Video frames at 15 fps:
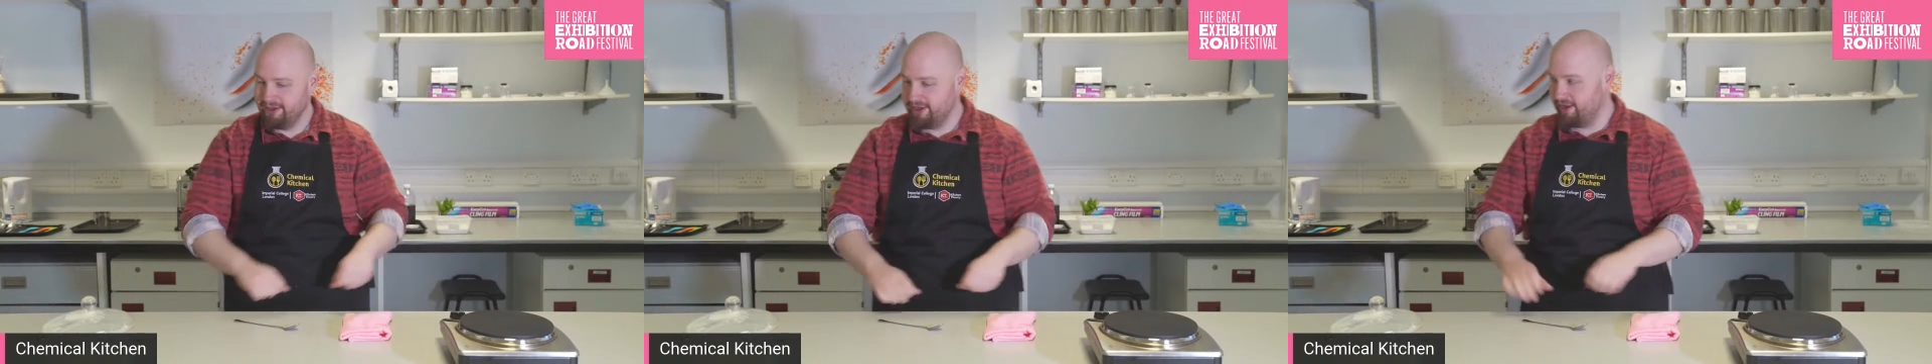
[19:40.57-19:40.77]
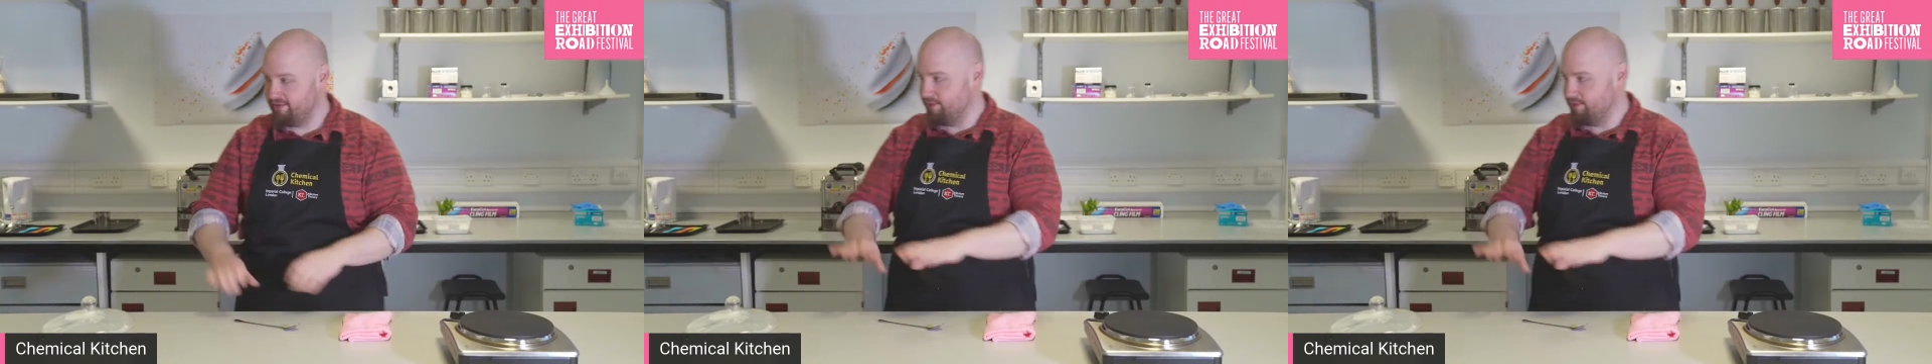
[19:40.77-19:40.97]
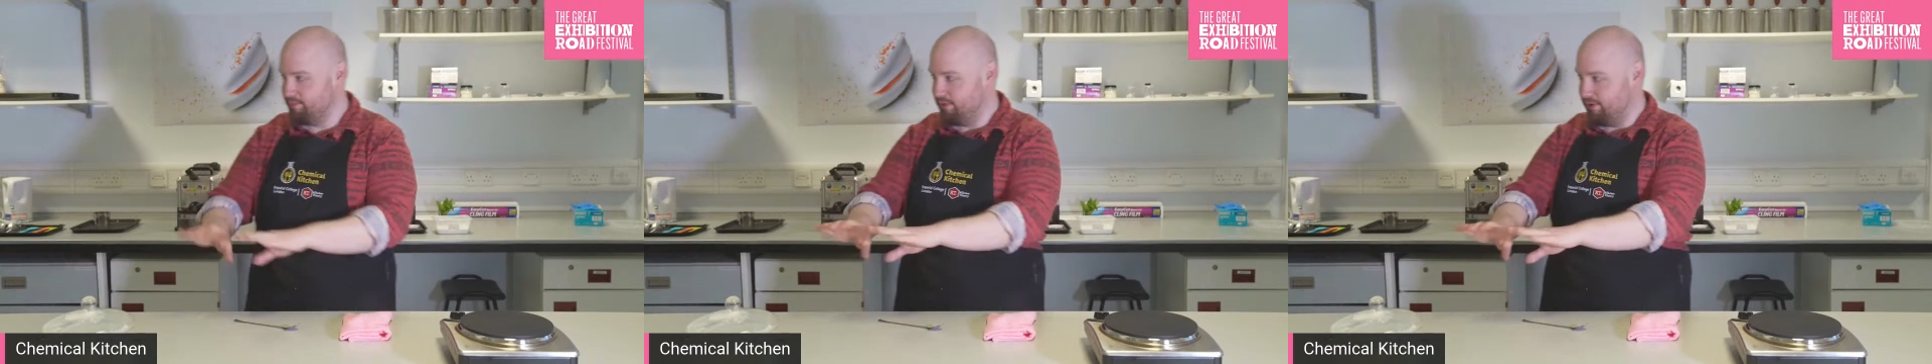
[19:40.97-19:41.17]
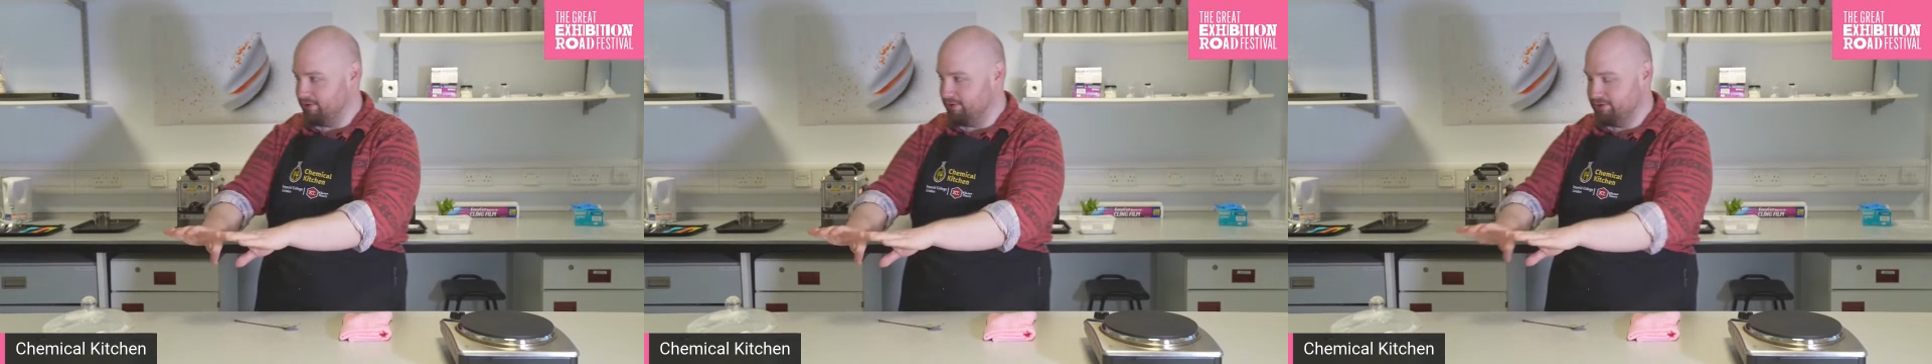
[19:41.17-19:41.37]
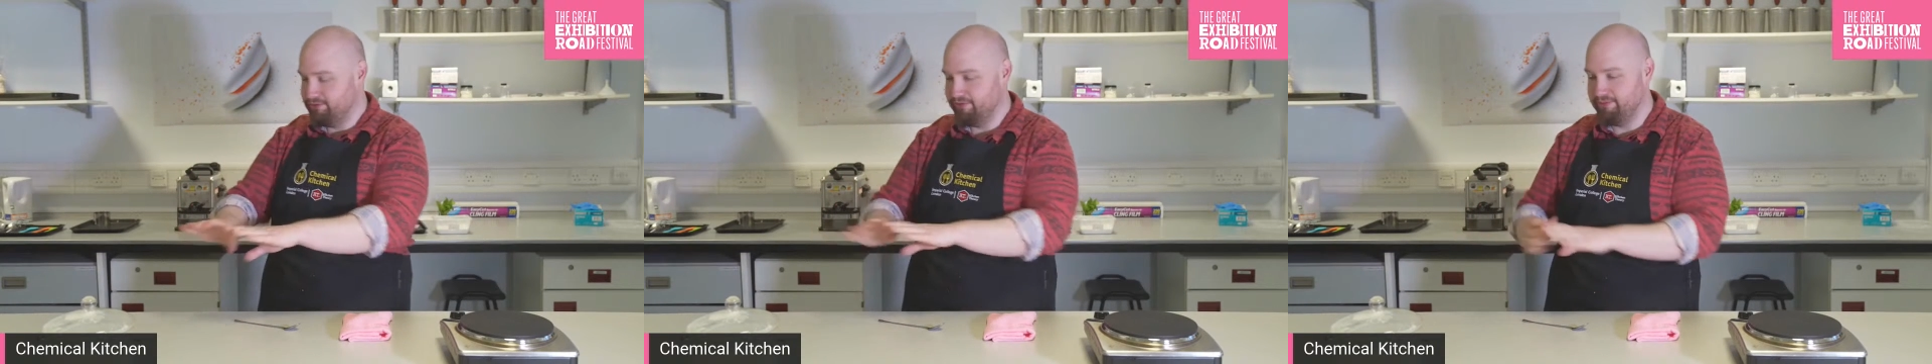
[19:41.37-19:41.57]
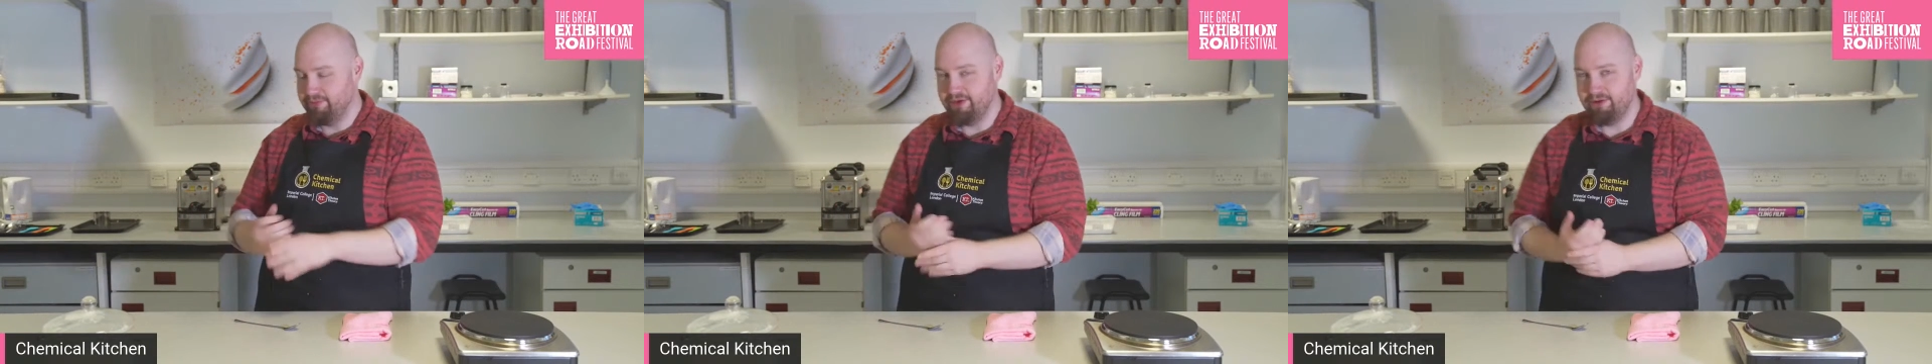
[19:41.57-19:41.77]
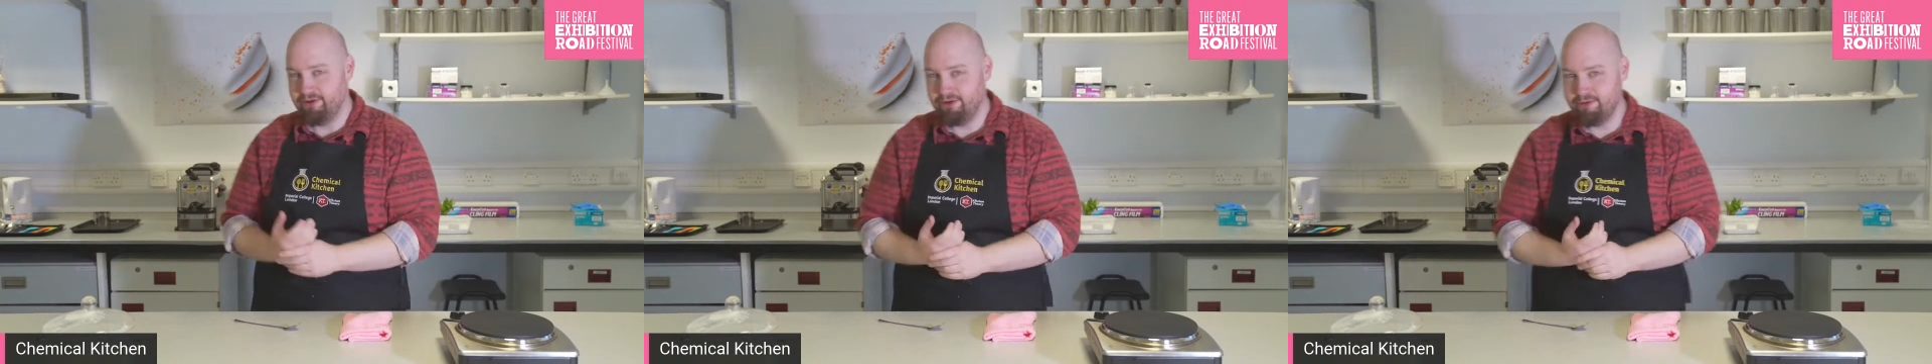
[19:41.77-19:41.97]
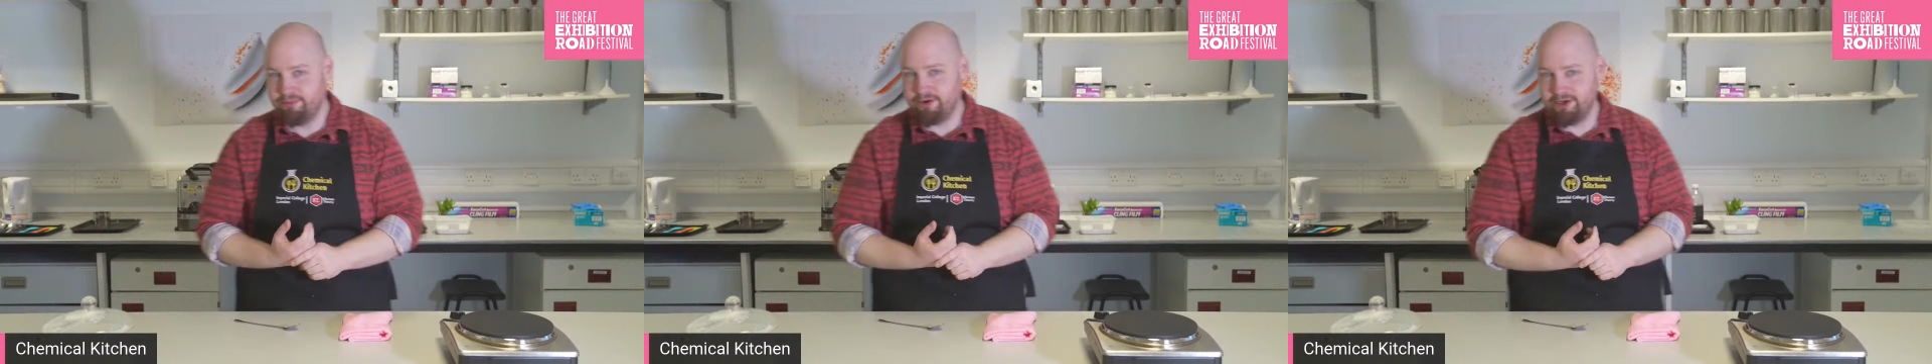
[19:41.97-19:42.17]
have a pot with
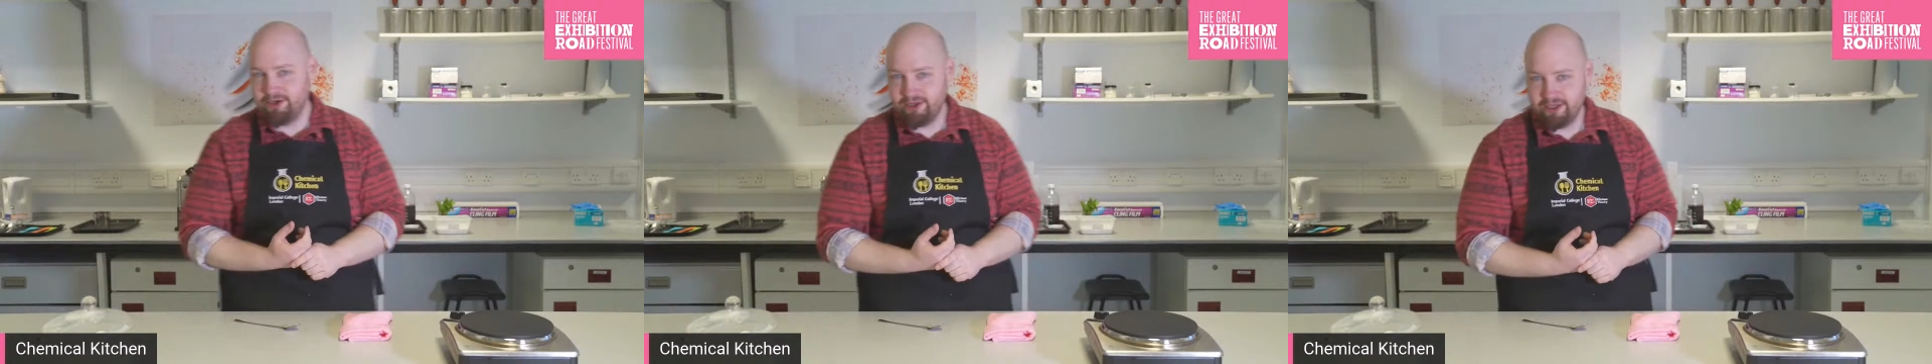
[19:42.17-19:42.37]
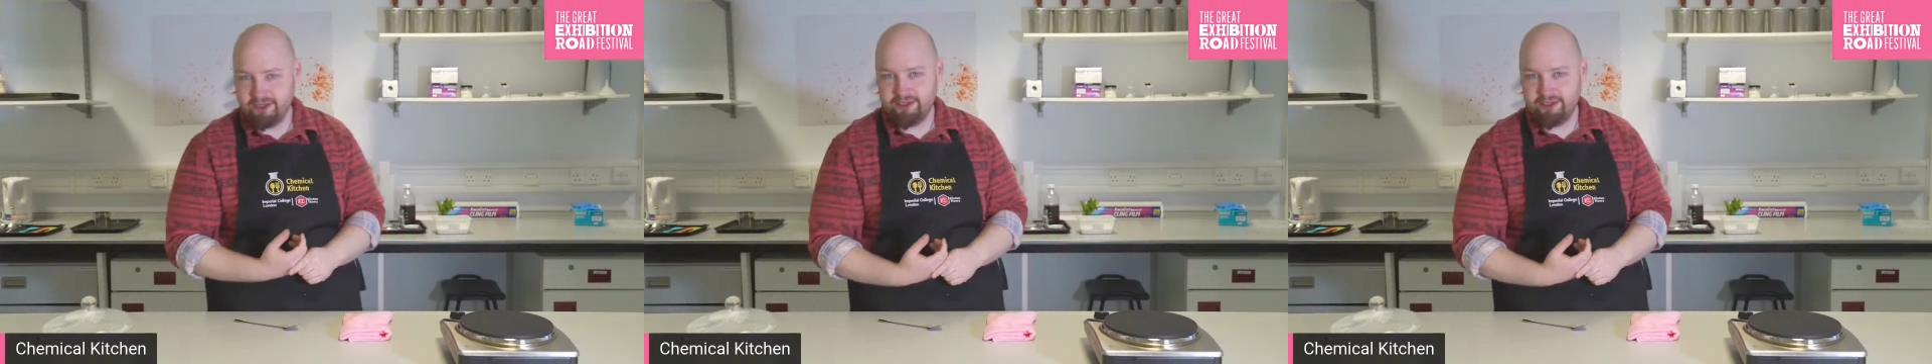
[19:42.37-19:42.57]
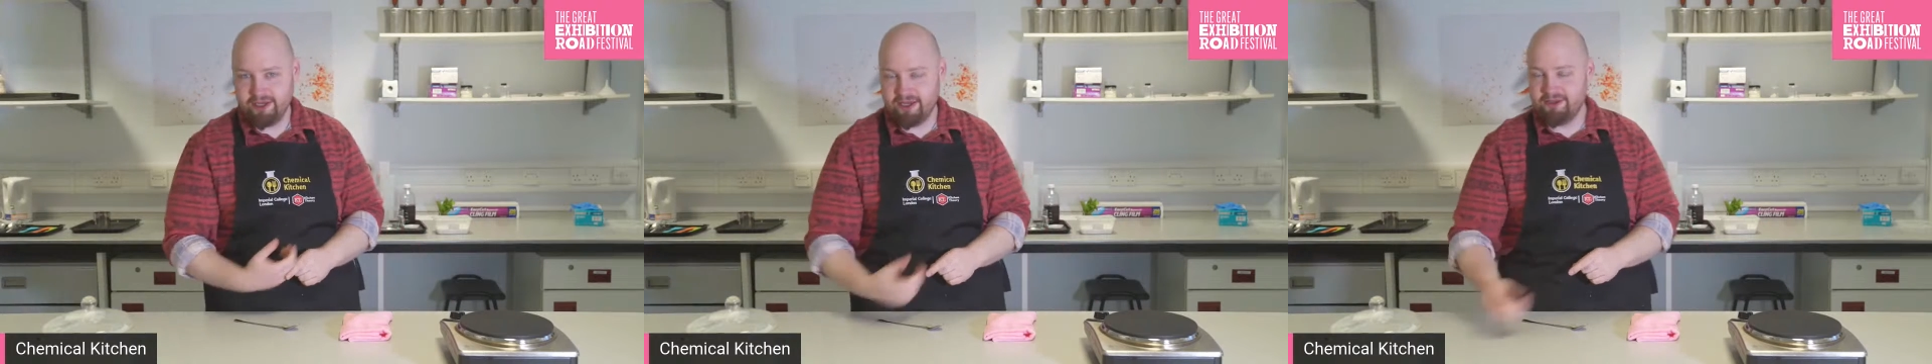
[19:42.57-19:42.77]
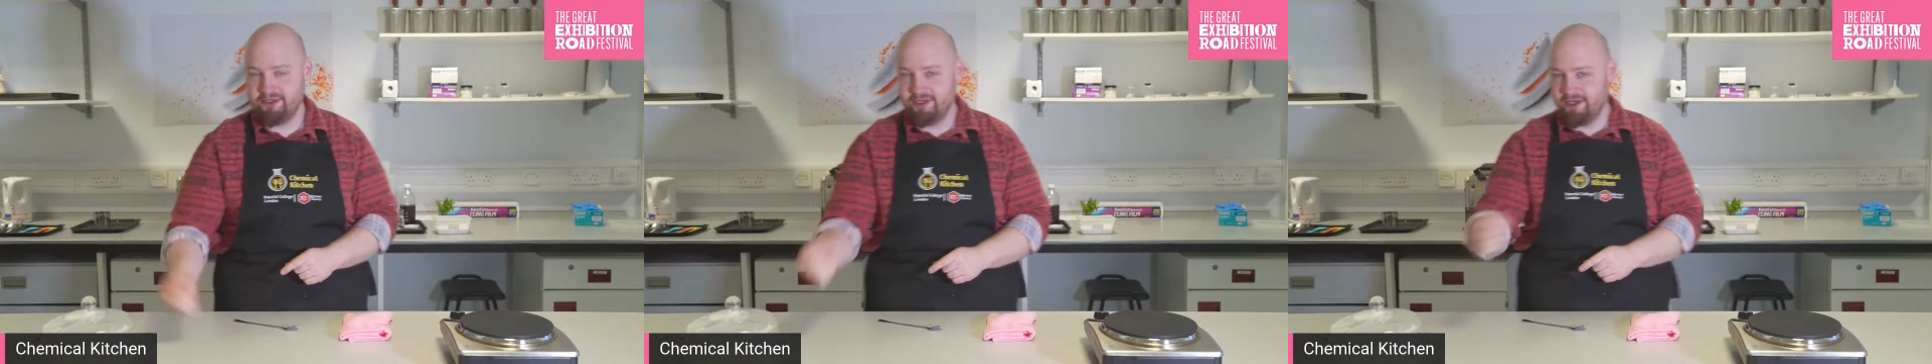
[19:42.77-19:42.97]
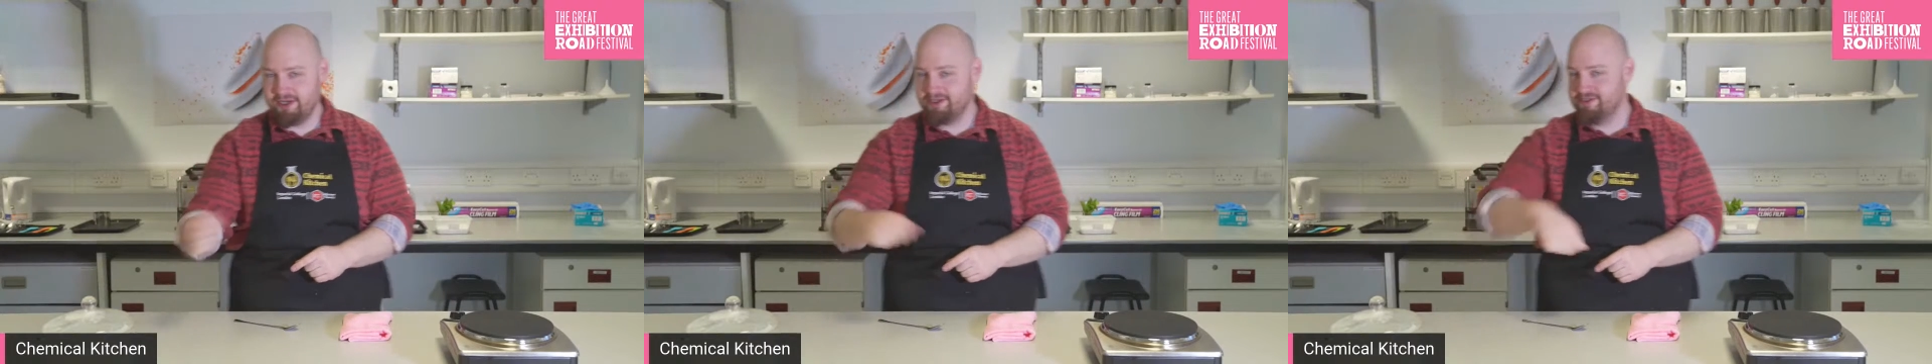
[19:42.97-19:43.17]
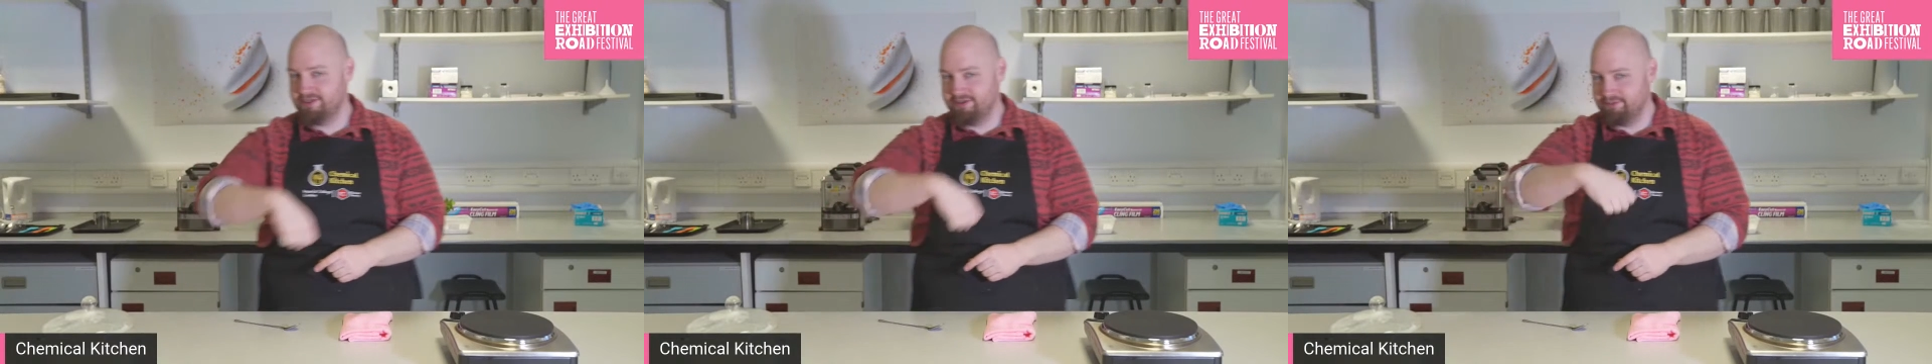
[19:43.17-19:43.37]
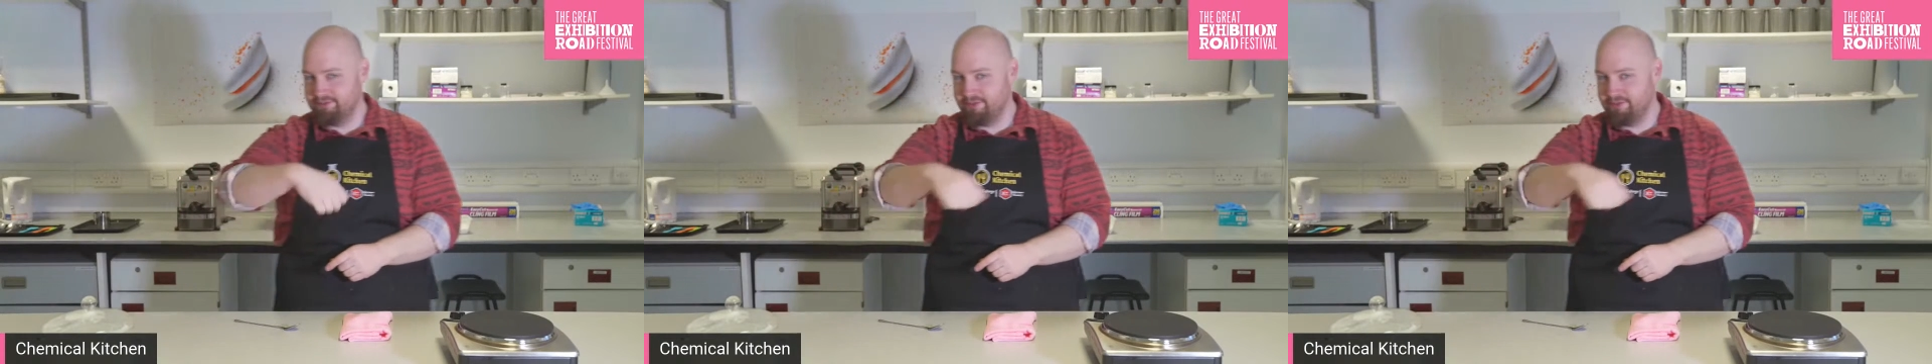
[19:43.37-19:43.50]
milk boiling, they add the acid,